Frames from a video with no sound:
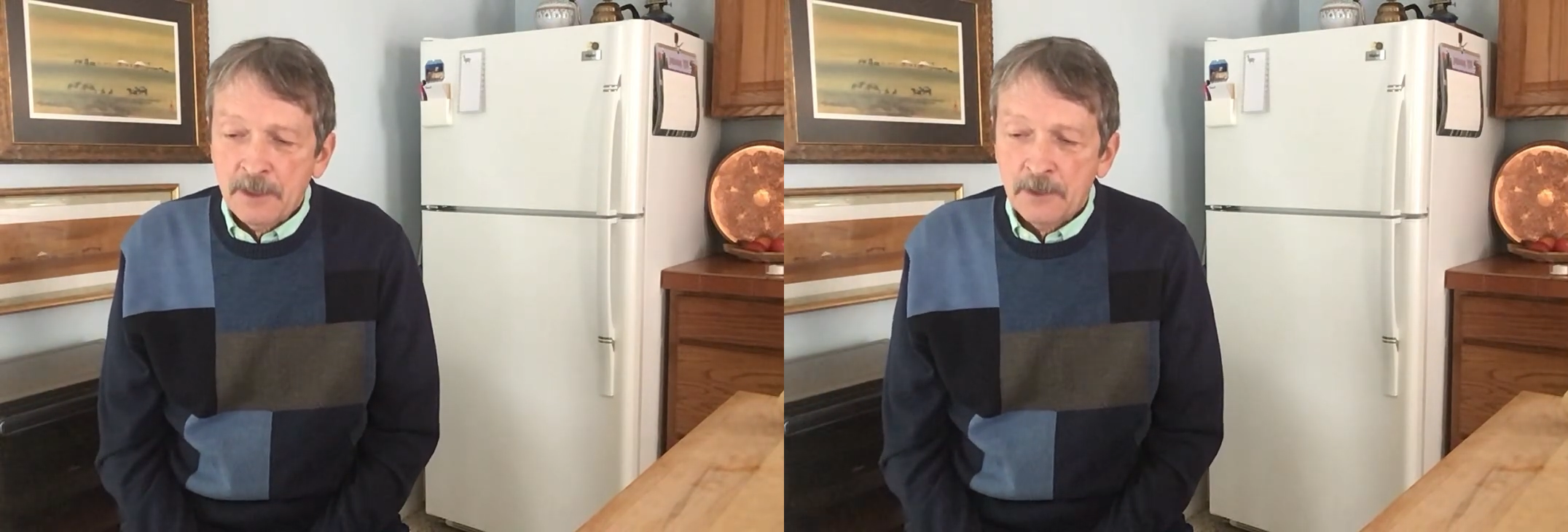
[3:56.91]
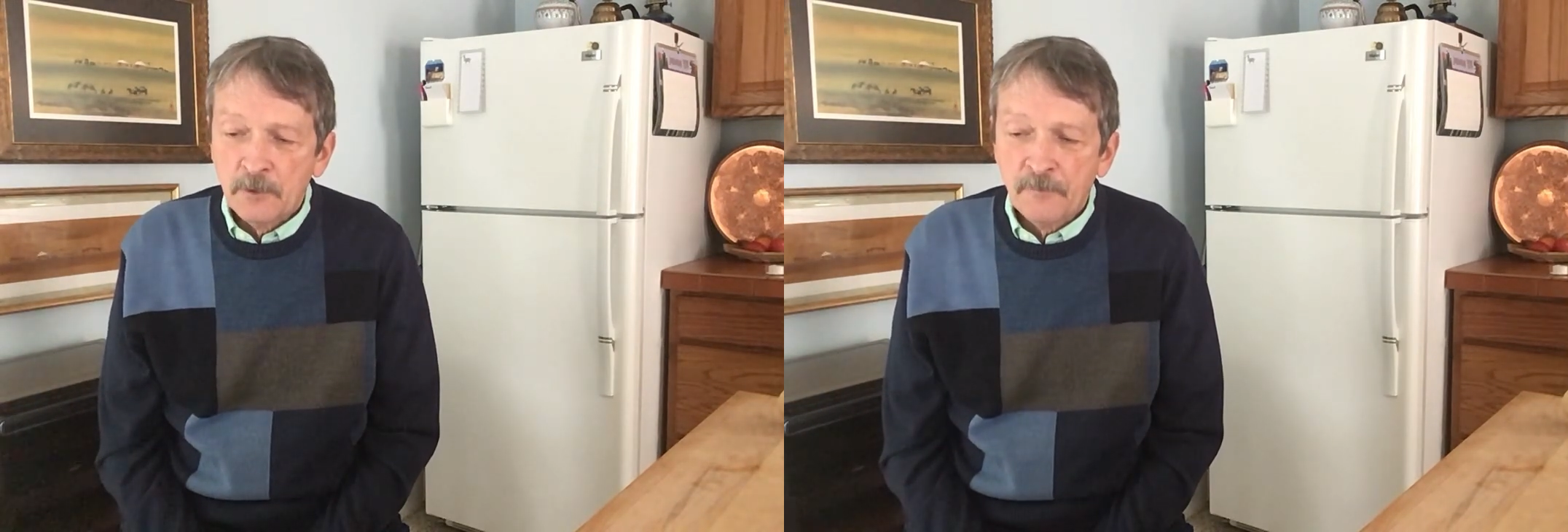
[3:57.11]

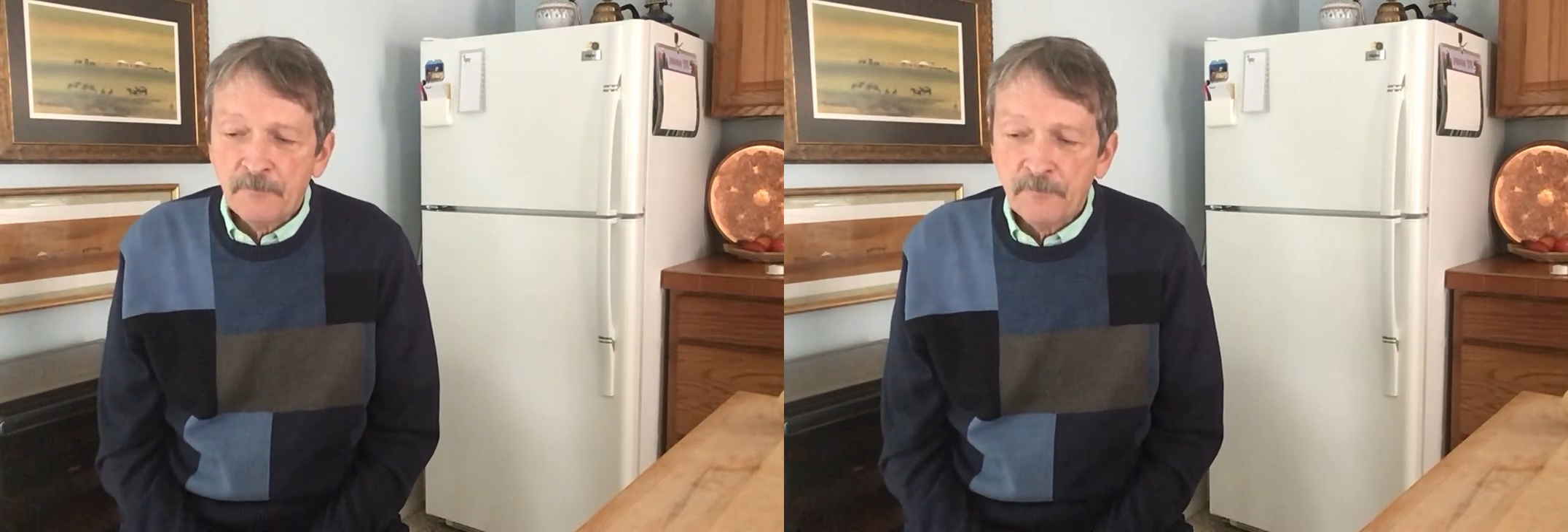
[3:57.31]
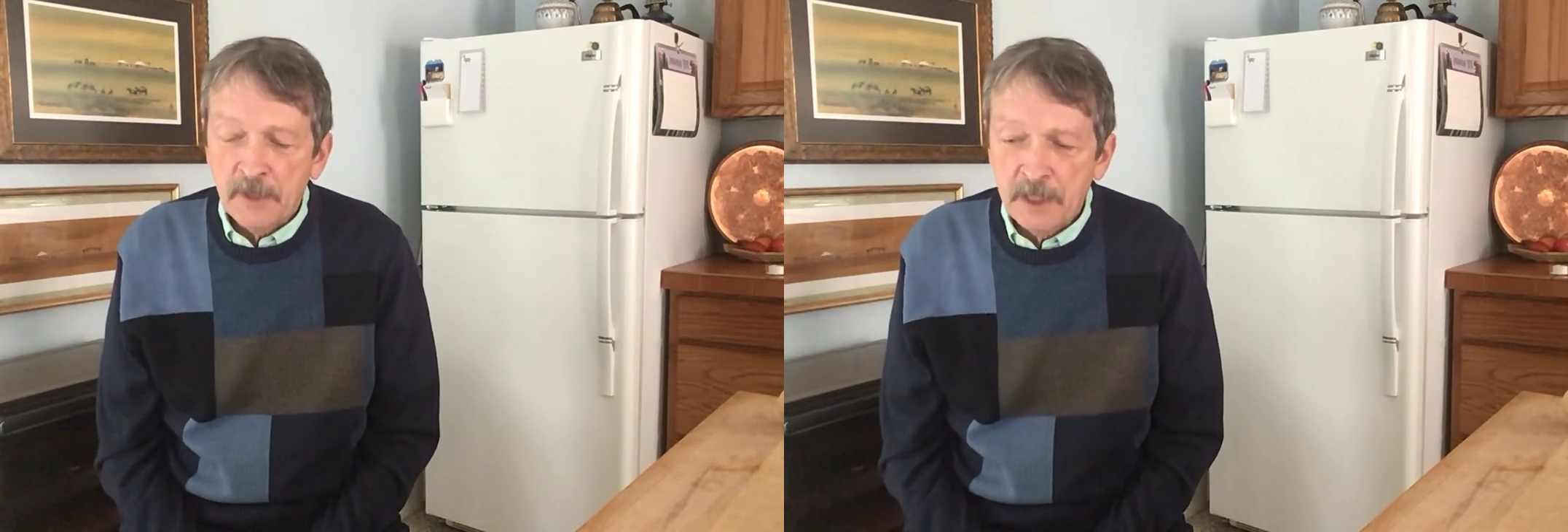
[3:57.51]
Your
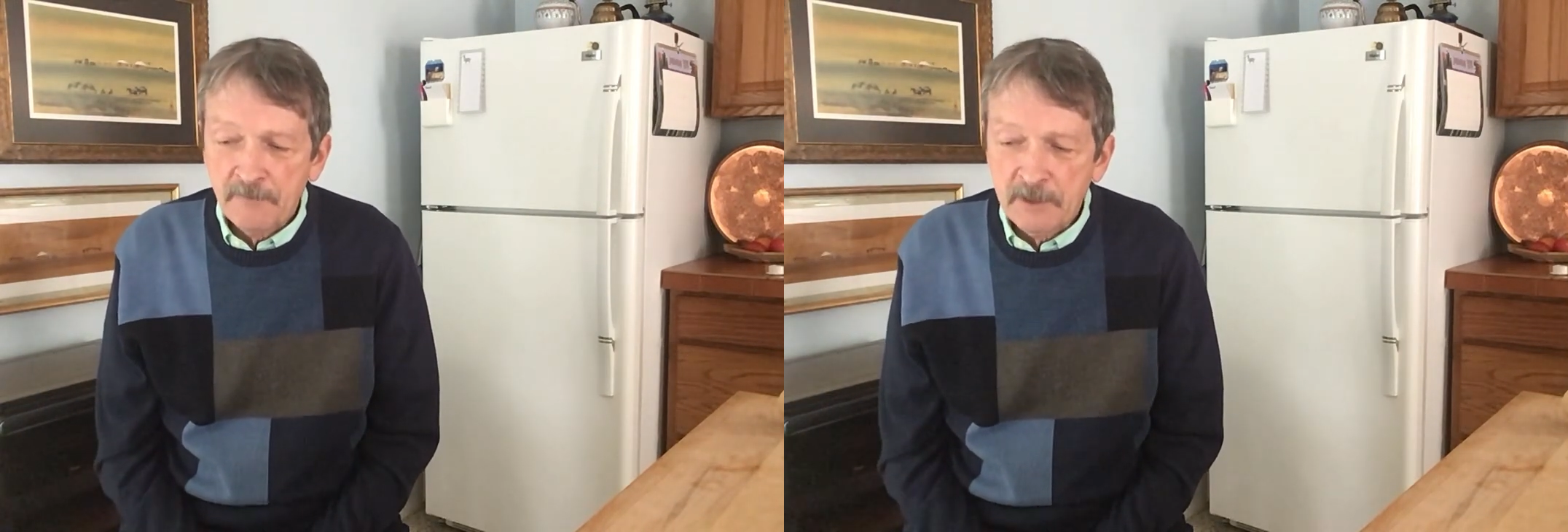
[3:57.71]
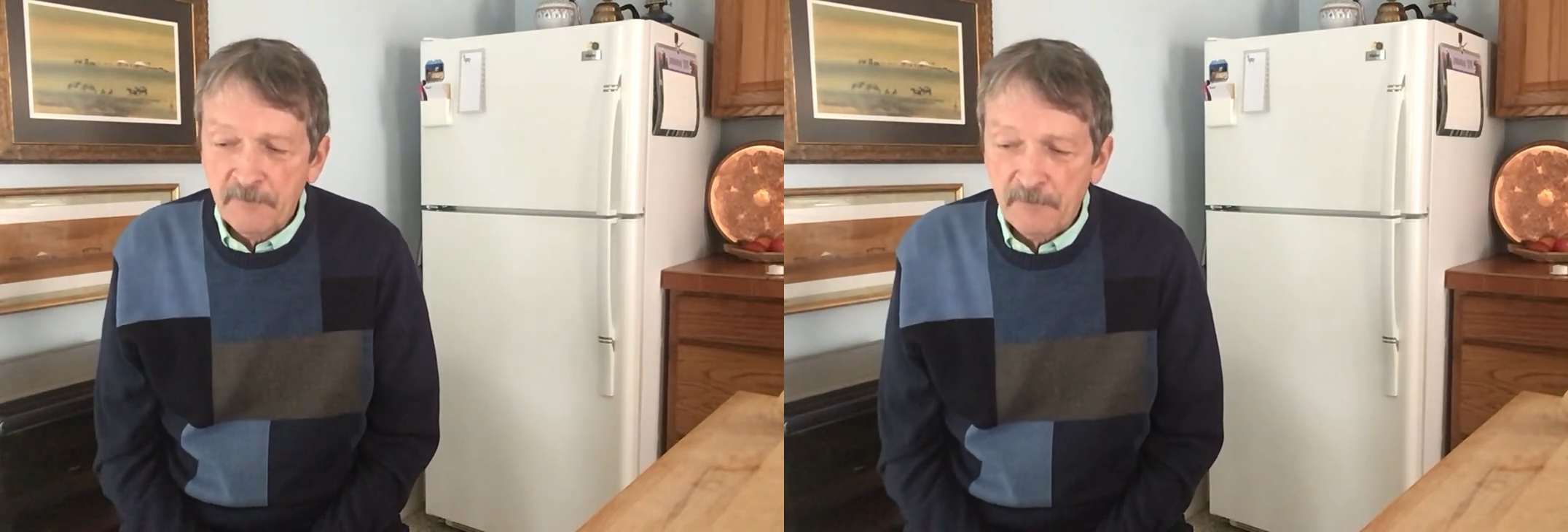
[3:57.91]

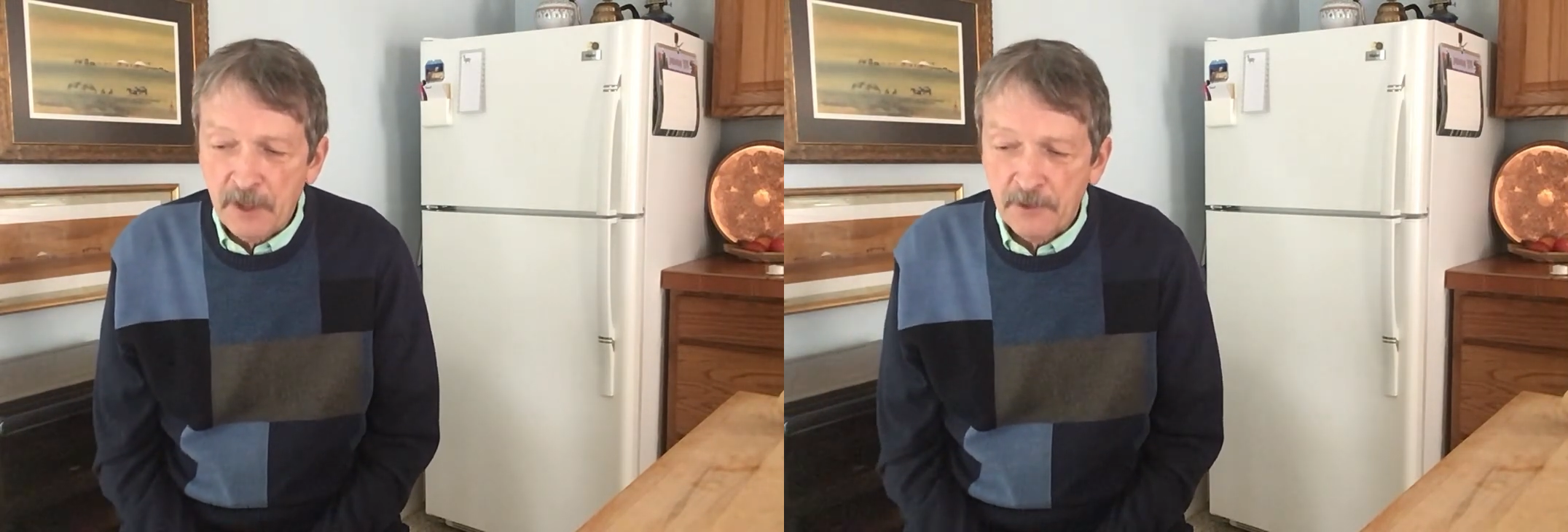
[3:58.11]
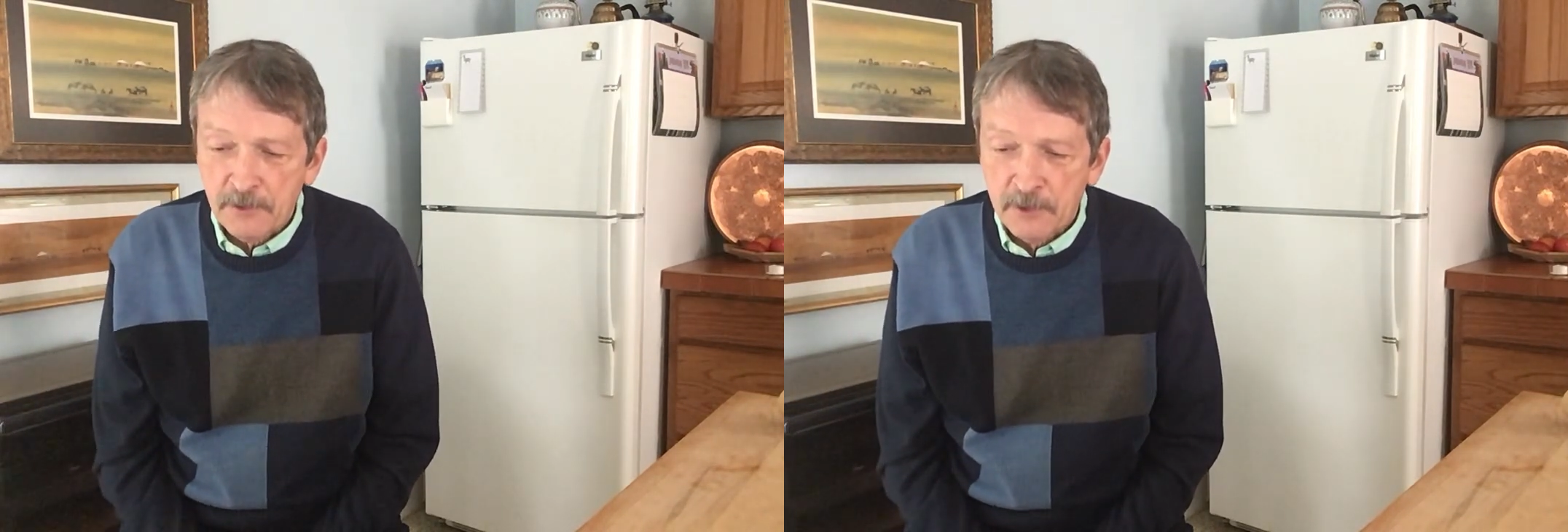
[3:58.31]
heavenly Father